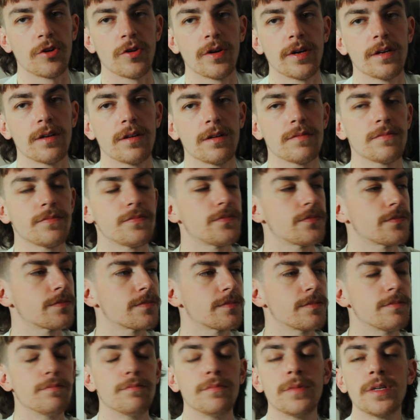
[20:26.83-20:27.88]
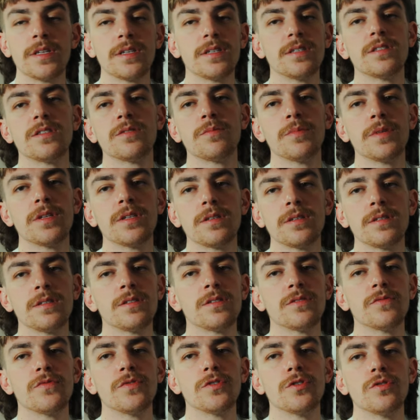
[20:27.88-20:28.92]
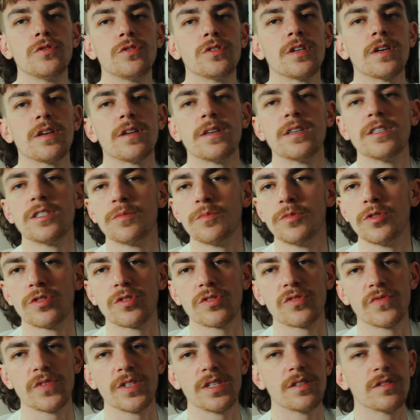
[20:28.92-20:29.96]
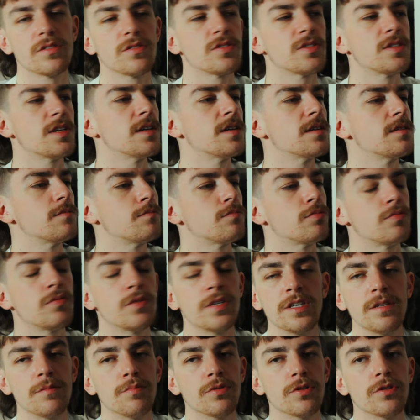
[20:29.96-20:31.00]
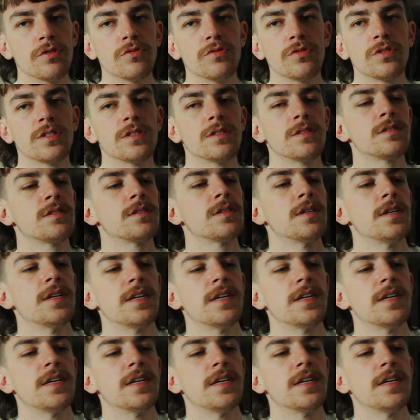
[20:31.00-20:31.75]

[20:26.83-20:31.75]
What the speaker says: grader. Millions and millions of views on his music videos that he produces